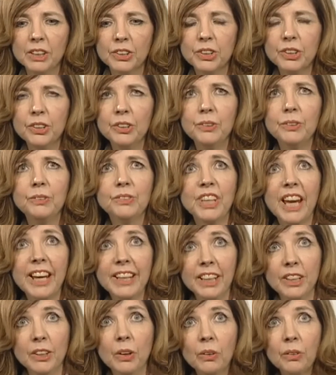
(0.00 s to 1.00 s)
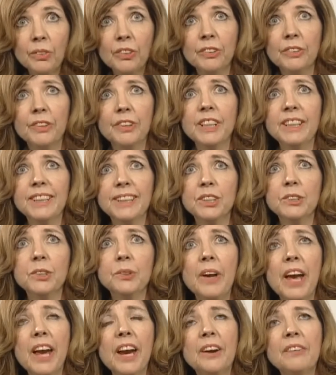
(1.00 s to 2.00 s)
taking on this
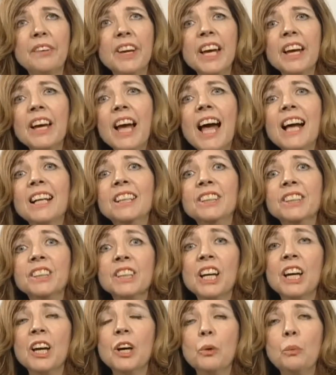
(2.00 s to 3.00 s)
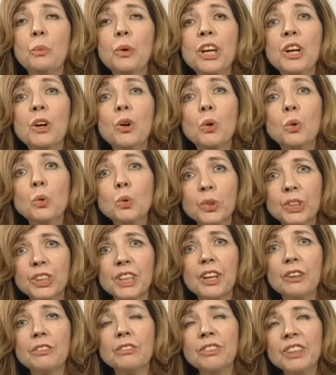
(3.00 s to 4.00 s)
new area, and we are
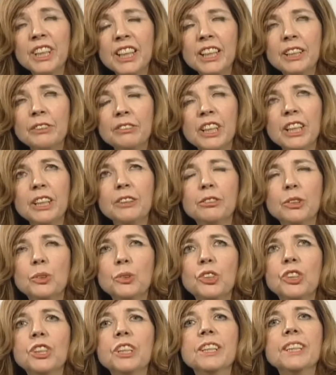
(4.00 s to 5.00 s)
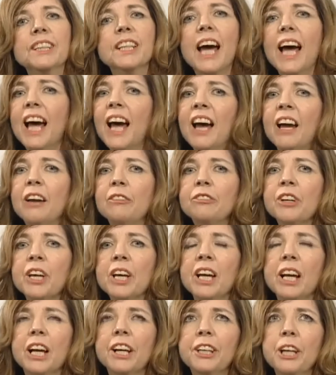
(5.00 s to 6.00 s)
also really fortunate to have
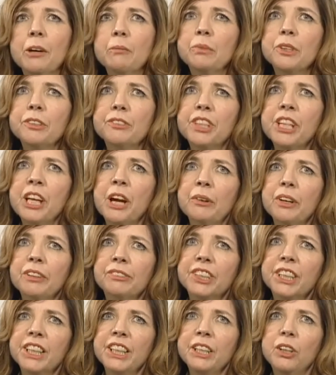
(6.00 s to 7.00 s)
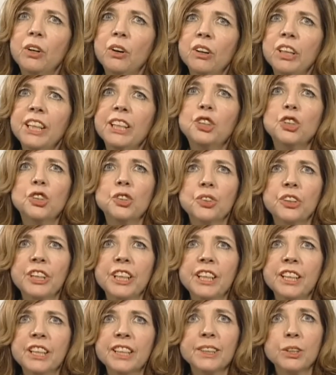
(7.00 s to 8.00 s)
a number of the OFT colleagues
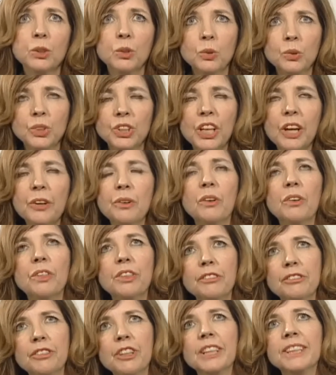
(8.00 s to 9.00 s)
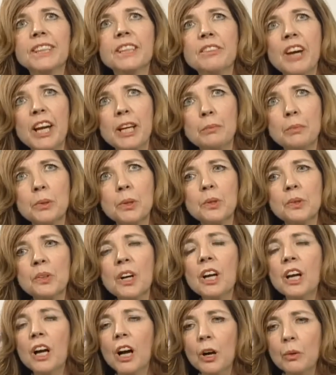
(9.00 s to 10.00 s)
joining us also on the 1st of
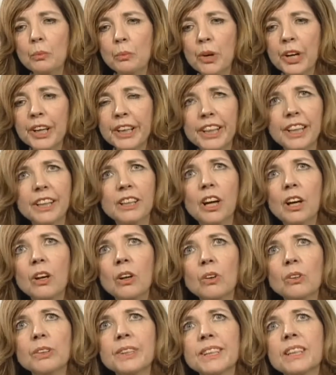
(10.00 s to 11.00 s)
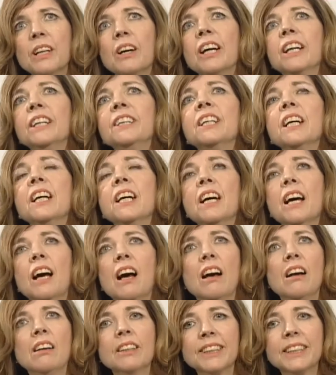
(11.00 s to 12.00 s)
April and working alongside
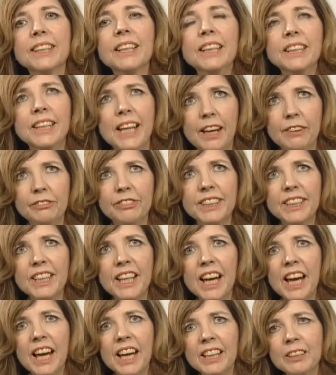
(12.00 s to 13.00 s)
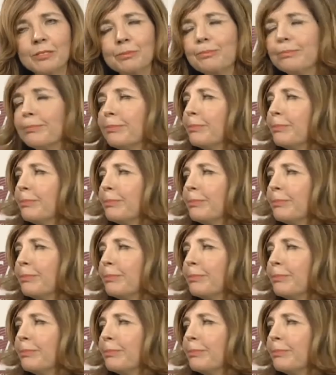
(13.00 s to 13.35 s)
us in FCA.